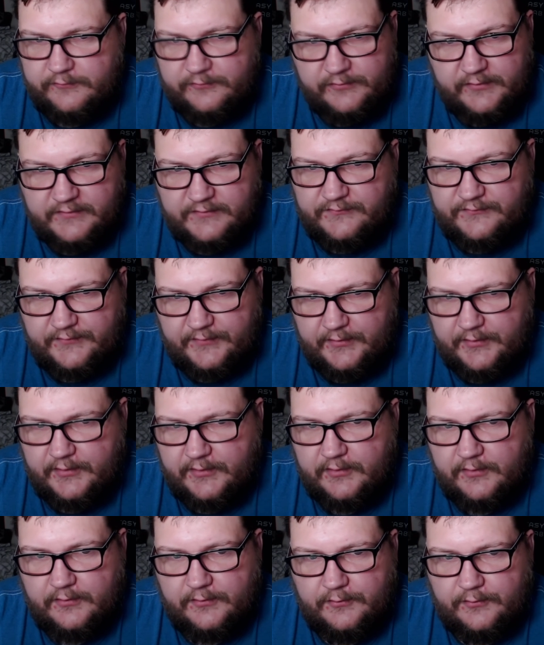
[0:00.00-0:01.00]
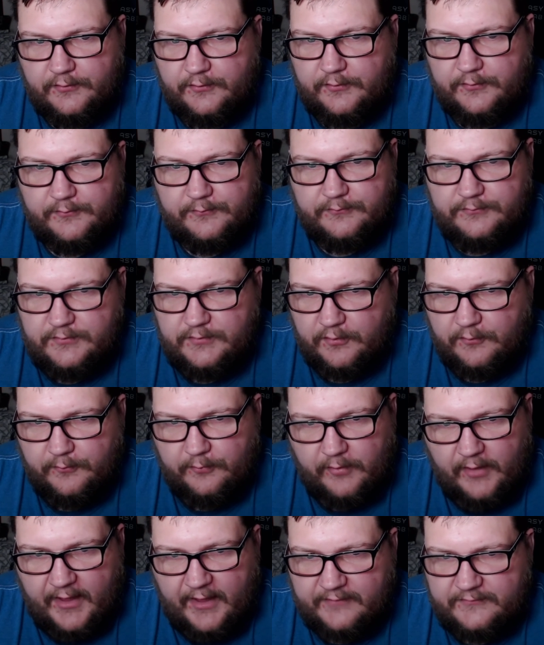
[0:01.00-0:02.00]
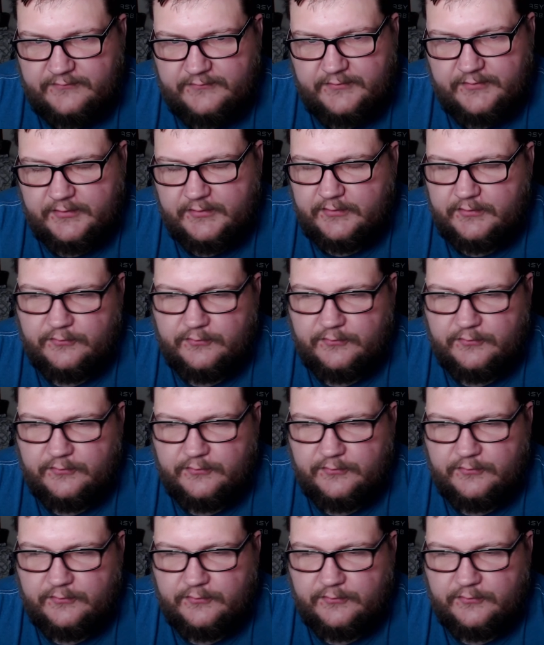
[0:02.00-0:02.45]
this year or you know last year,